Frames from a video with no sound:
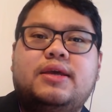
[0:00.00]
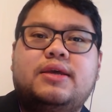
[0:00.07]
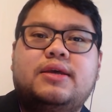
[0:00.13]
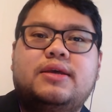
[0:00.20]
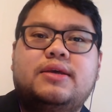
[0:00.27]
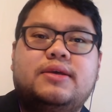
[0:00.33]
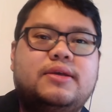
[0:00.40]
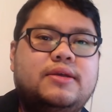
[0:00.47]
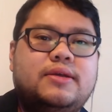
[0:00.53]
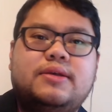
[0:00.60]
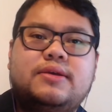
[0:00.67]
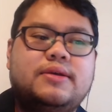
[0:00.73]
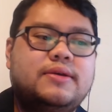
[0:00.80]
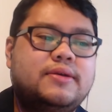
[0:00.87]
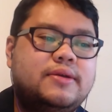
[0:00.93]

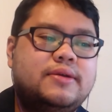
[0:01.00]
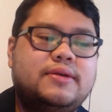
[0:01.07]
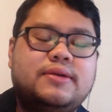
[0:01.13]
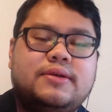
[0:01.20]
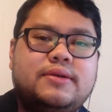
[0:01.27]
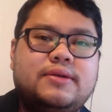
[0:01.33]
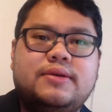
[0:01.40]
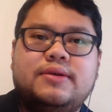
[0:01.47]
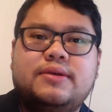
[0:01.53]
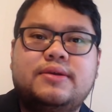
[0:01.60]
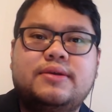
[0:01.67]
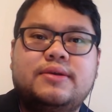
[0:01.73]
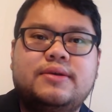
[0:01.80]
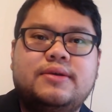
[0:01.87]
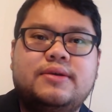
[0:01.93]

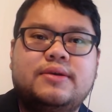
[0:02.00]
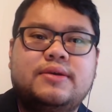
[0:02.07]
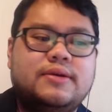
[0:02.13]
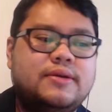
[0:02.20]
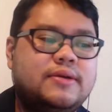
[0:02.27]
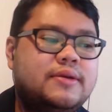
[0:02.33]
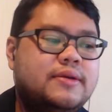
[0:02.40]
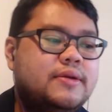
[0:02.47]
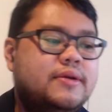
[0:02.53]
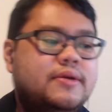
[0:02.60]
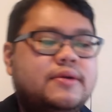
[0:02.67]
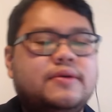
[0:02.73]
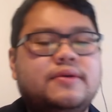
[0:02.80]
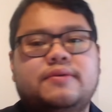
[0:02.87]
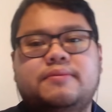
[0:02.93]

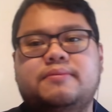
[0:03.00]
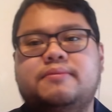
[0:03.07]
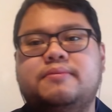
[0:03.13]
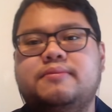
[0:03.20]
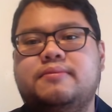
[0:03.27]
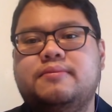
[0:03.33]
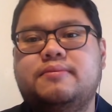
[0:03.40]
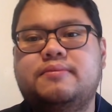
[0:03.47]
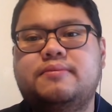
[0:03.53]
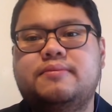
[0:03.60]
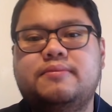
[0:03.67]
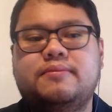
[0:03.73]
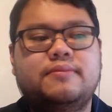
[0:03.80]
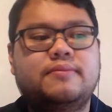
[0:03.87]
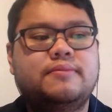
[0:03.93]

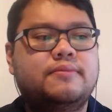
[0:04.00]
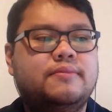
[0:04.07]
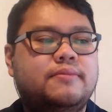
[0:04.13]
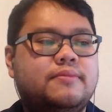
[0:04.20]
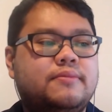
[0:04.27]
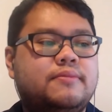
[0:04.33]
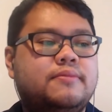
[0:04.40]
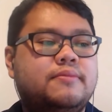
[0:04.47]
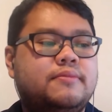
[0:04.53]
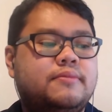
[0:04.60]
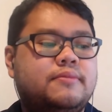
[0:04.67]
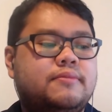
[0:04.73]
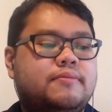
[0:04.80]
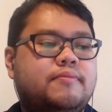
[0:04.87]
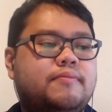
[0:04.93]

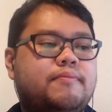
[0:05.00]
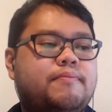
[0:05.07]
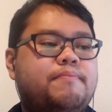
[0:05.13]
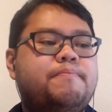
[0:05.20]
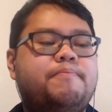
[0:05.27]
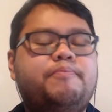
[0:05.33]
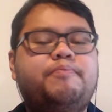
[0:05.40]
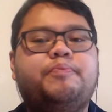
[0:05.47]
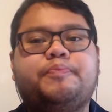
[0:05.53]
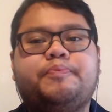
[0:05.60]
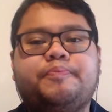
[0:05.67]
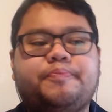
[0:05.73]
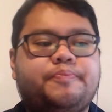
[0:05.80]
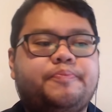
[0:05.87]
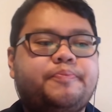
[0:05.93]

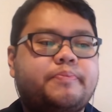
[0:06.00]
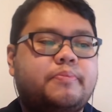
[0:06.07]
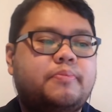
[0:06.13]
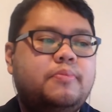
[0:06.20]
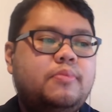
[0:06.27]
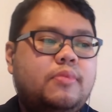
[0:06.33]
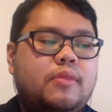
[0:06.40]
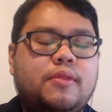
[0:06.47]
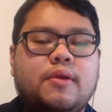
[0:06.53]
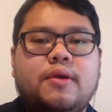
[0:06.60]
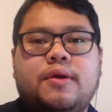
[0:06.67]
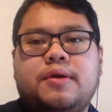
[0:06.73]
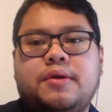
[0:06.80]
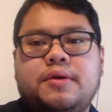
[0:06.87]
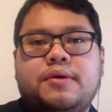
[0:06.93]

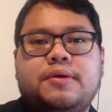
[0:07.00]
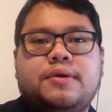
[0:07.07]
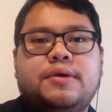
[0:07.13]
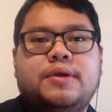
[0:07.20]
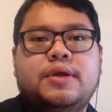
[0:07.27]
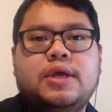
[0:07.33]
(not speaking)